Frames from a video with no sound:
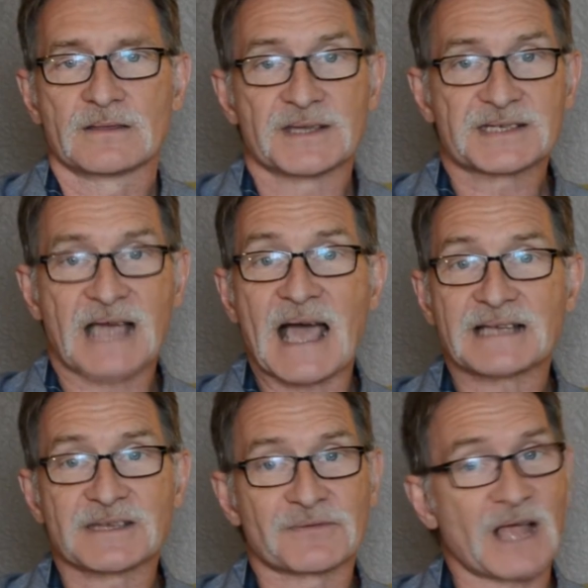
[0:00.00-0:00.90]
The
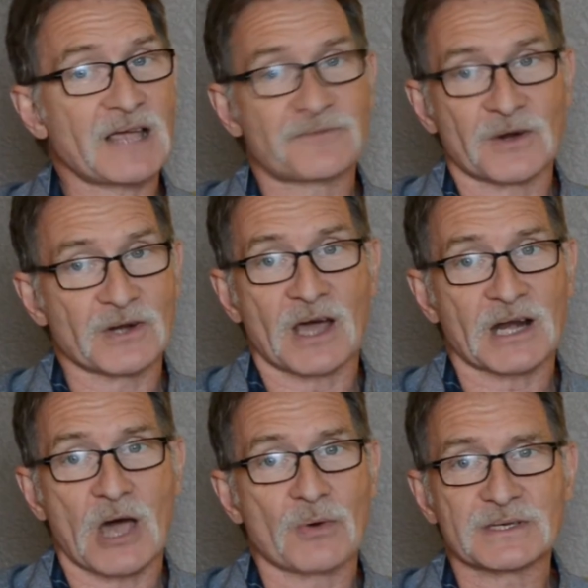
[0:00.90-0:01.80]
skies of life are not
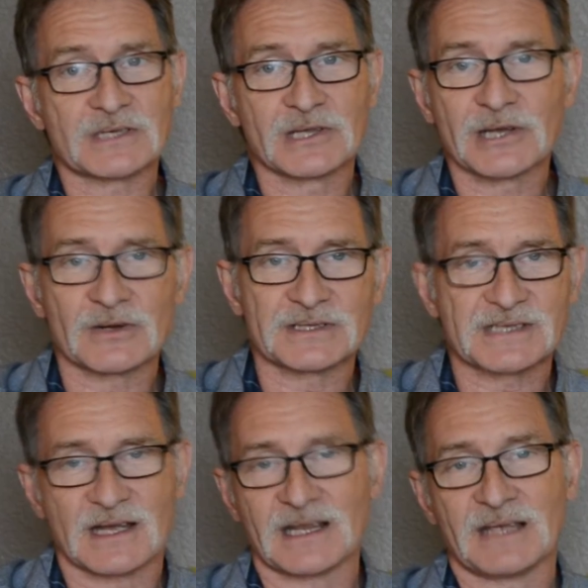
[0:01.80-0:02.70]
always clear and
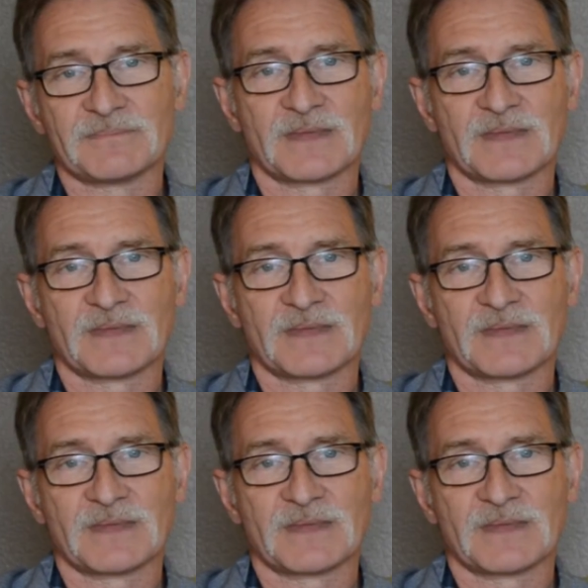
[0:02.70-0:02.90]
sunny.